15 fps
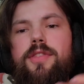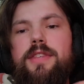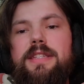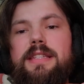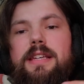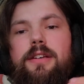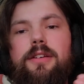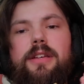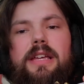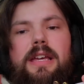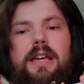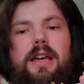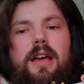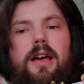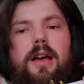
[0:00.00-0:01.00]
this hilt,
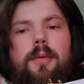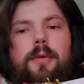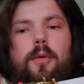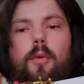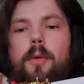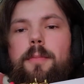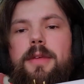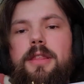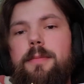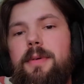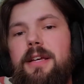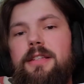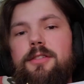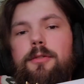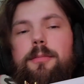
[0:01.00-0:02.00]
it won't be the
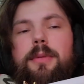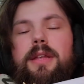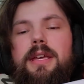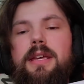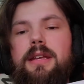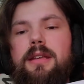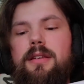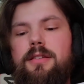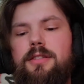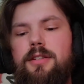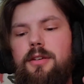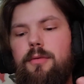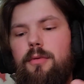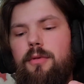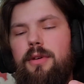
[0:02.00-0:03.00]
Pixel Blade, so
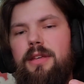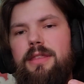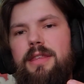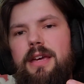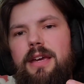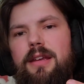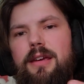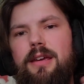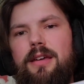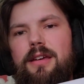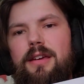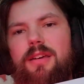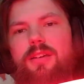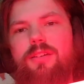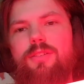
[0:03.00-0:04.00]
you won't get that
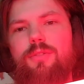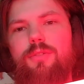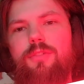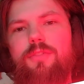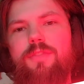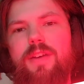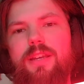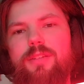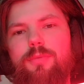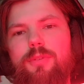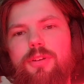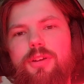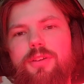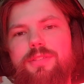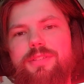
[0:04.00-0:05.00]
cool effect where it